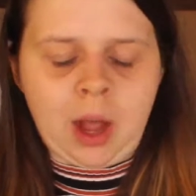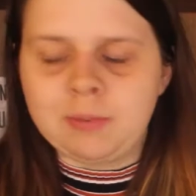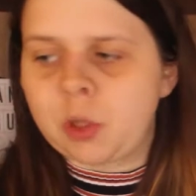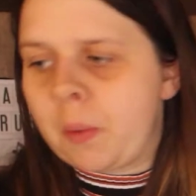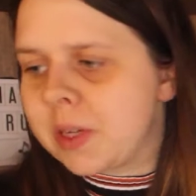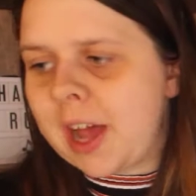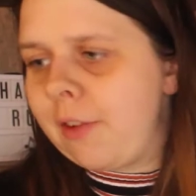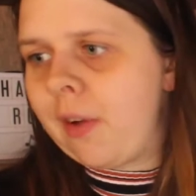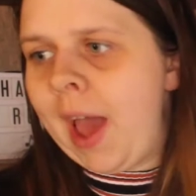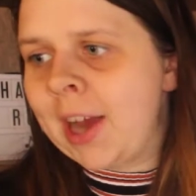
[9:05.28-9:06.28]
So I always
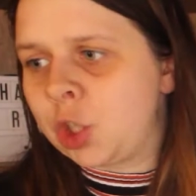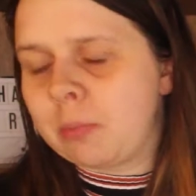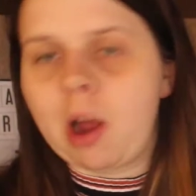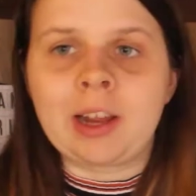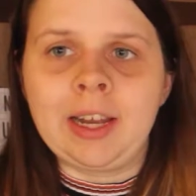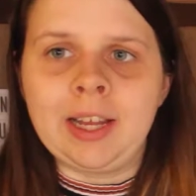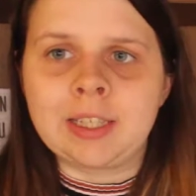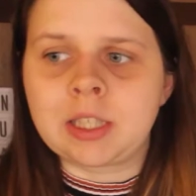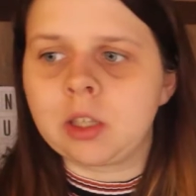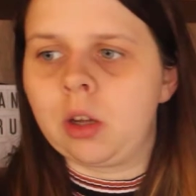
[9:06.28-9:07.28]
have extra mic
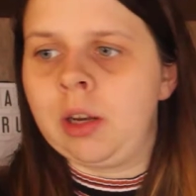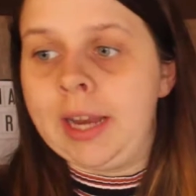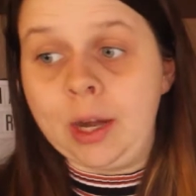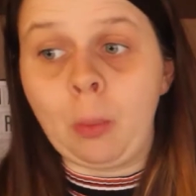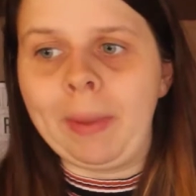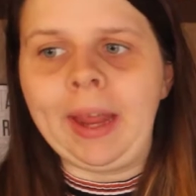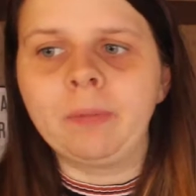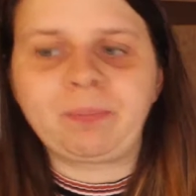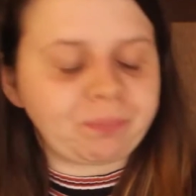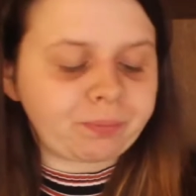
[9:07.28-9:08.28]
lead on me.
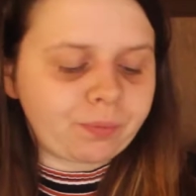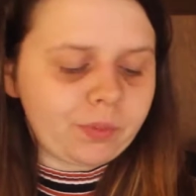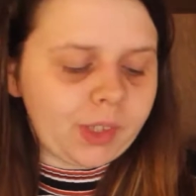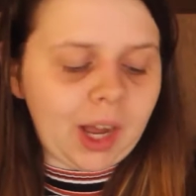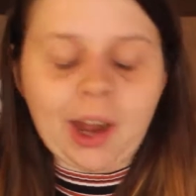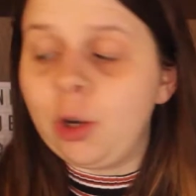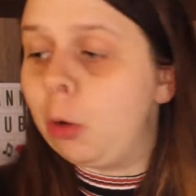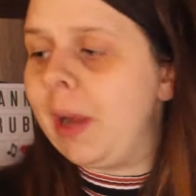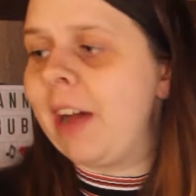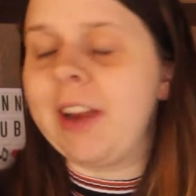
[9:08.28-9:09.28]
I
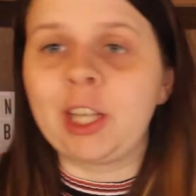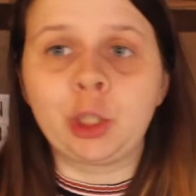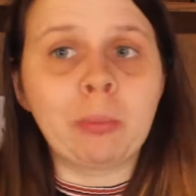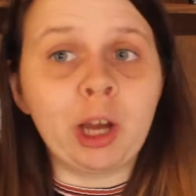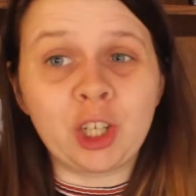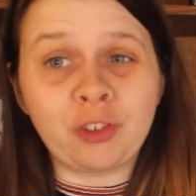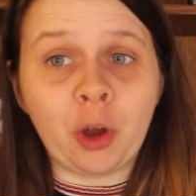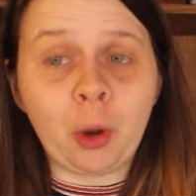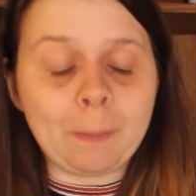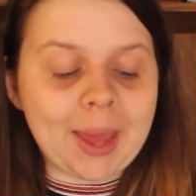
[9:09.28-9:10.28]
normally have an extra
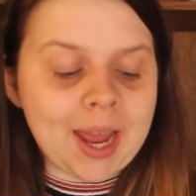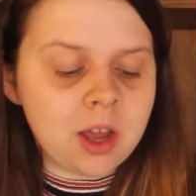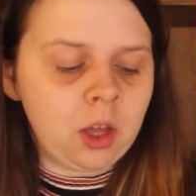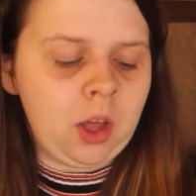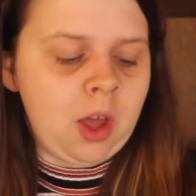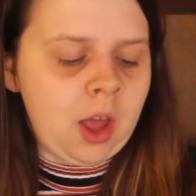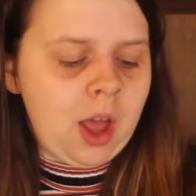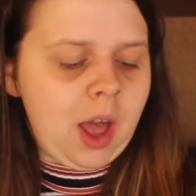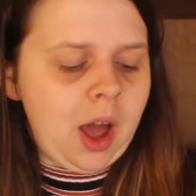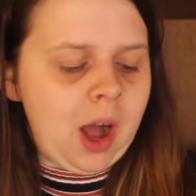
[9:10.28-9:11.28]
microphone on me.
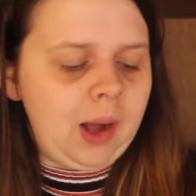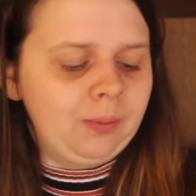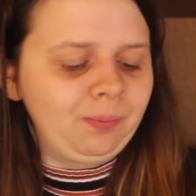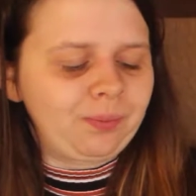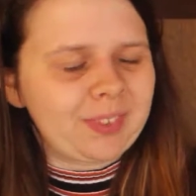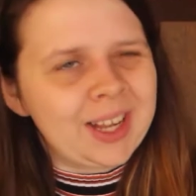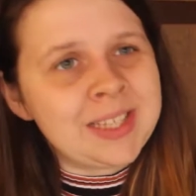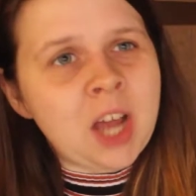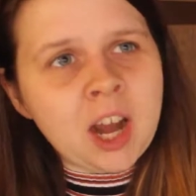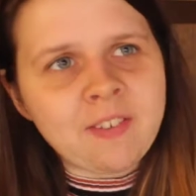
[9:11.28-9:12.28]

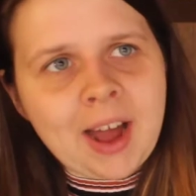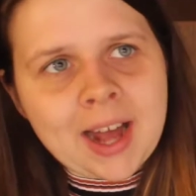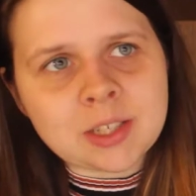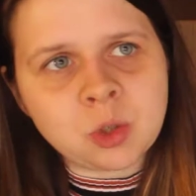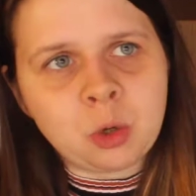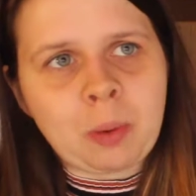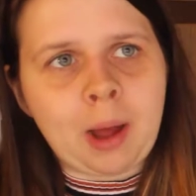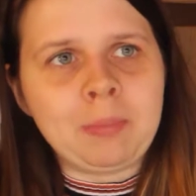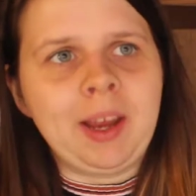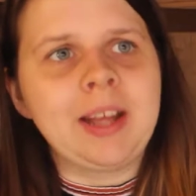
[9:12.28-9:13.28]
It's kind of a hassle,
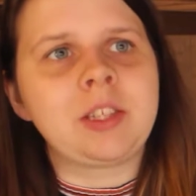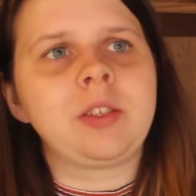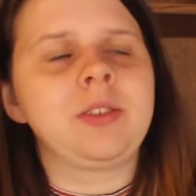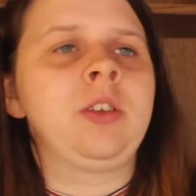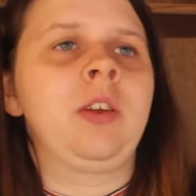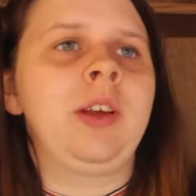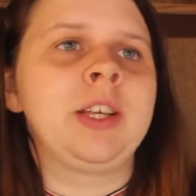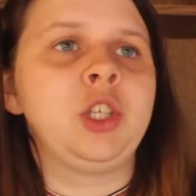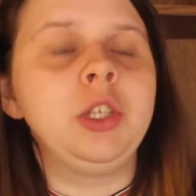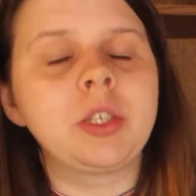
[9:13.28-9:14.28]
but I mean
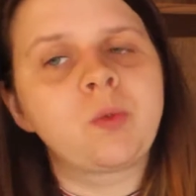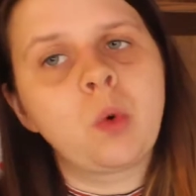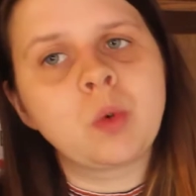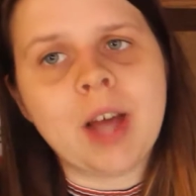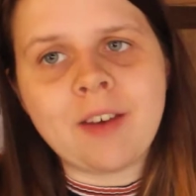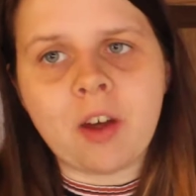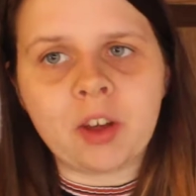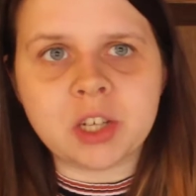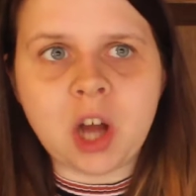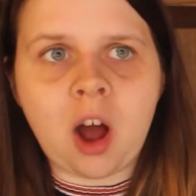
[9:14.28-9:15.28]
it's useful to have other
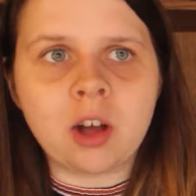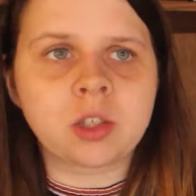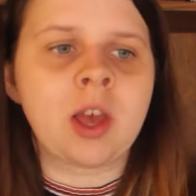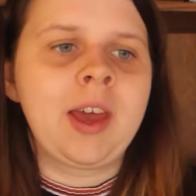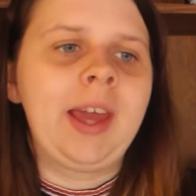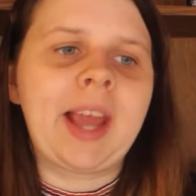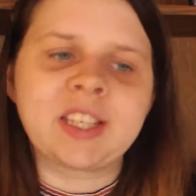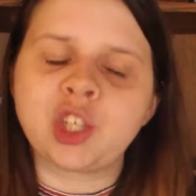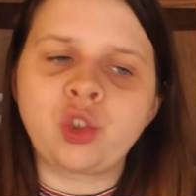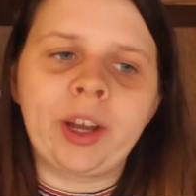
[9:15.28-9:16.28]
guitars in
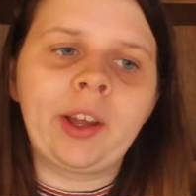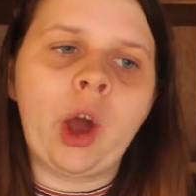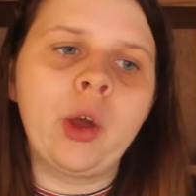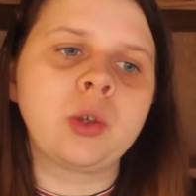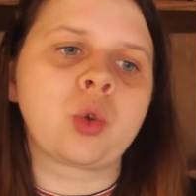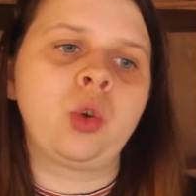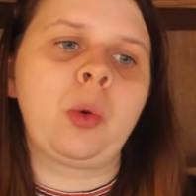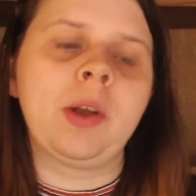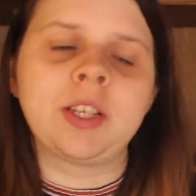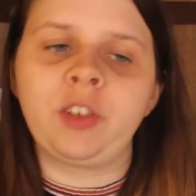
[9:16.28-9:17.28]
case a string goes or you
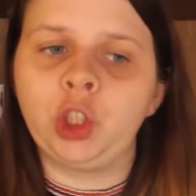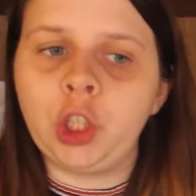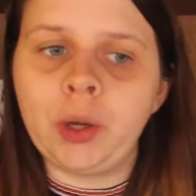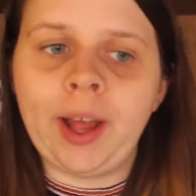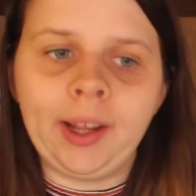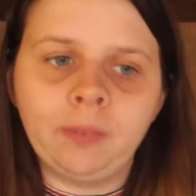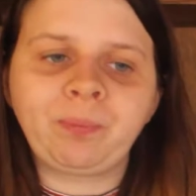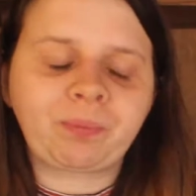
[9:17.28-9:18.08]
want a different tuning.